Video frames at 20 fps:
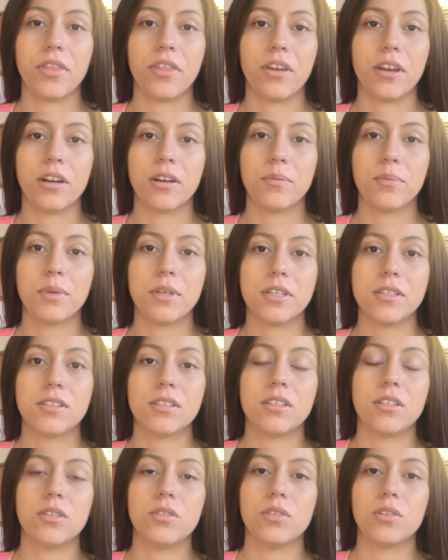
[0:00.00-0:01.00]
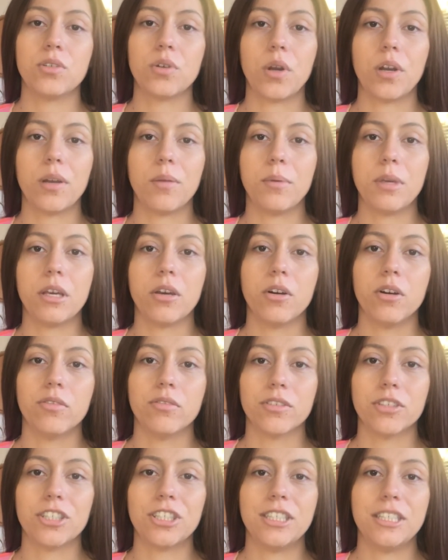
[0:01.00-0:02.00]
therapist who is going to be
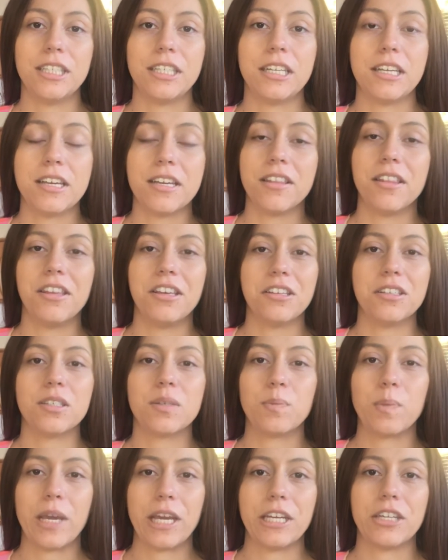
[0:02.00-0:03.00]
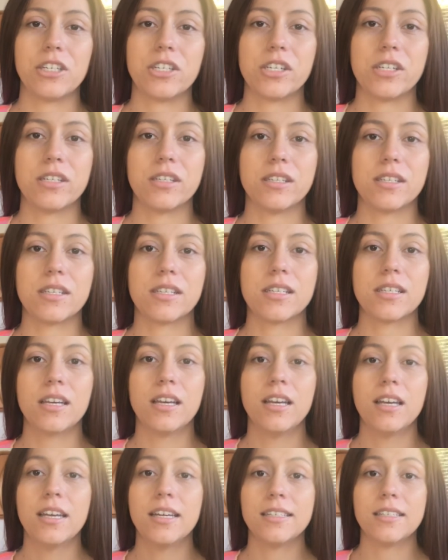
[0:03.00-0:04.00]
overseeing these patients
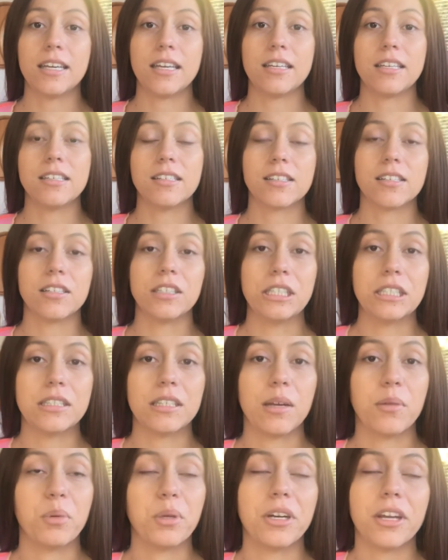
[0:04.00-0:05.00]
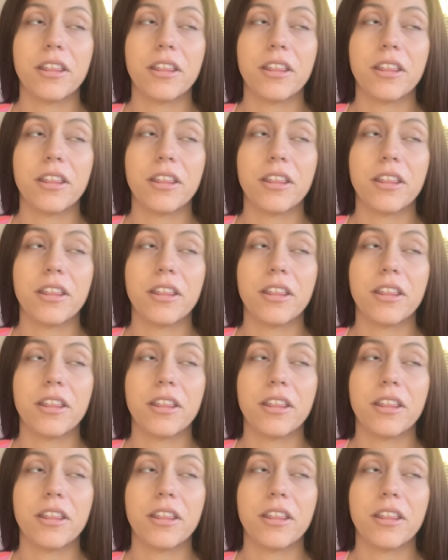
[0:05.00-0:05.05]
taking psilocybin.